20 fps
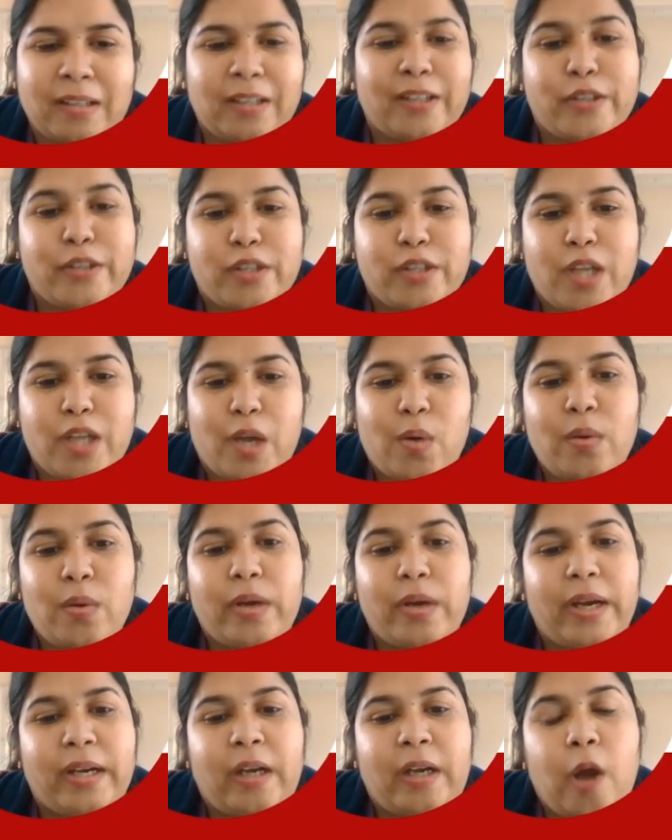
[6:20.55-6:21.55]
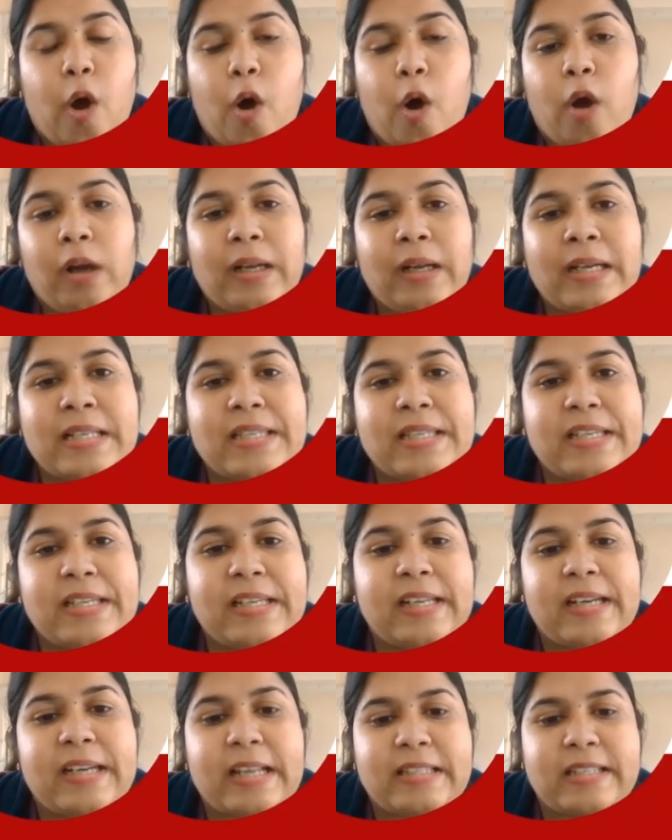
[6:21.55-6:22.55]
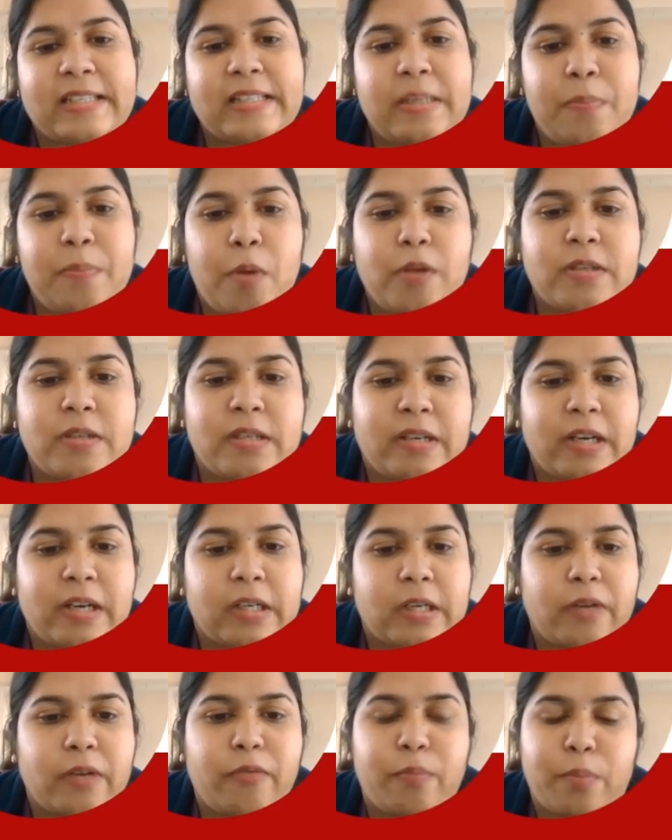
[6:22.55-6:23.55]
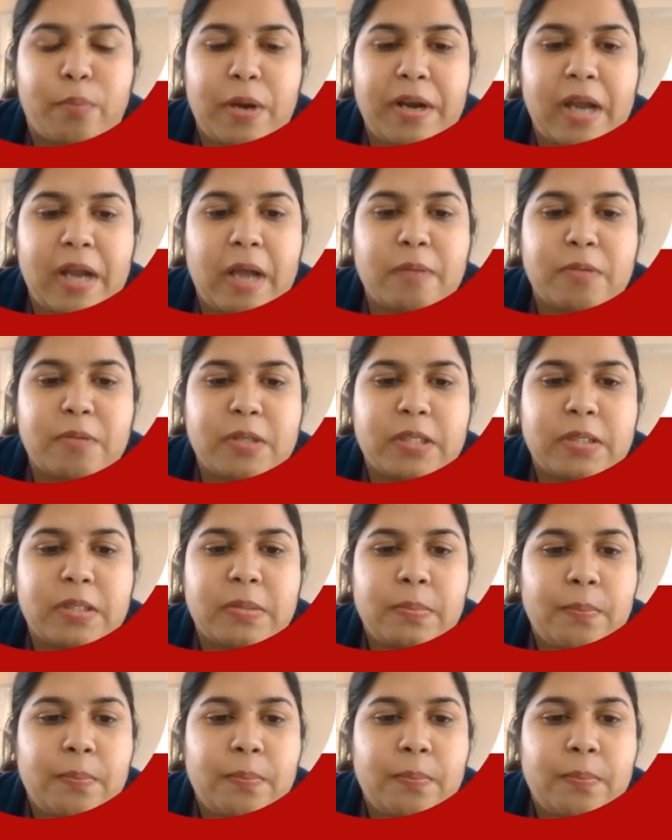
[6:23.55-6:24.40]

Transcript: So it all considered as a demonstrative pronouns.